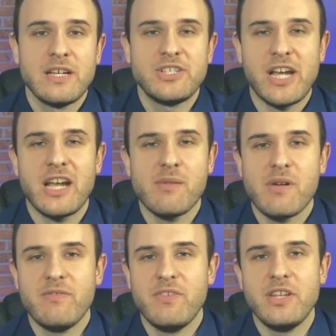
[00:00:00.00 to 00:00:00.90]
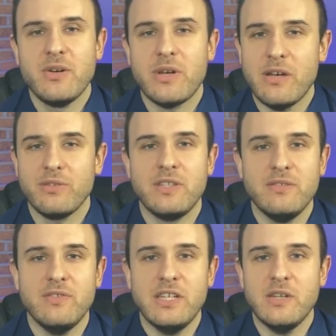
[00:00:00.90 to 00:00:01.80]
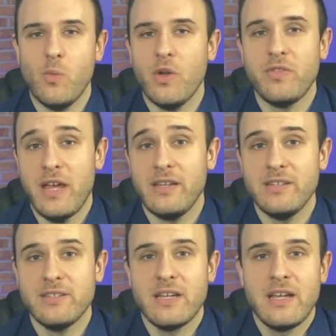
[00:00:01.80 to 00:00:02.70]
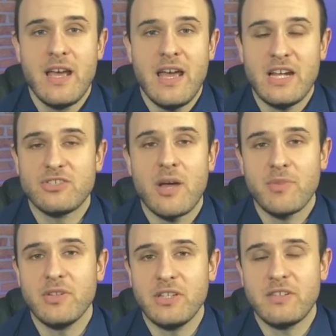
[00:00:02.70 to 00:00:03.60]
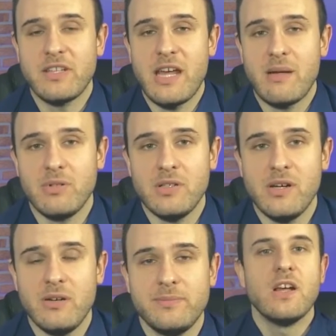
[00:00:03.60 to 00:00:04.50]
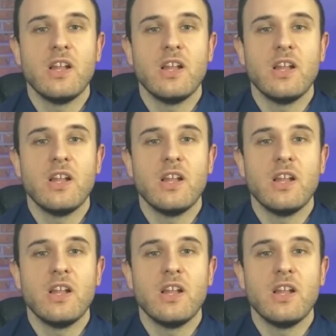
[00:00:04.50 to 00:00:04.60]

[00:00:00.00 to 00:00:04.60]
check out my video on LTV and what that is, and I'll drop the link to that below.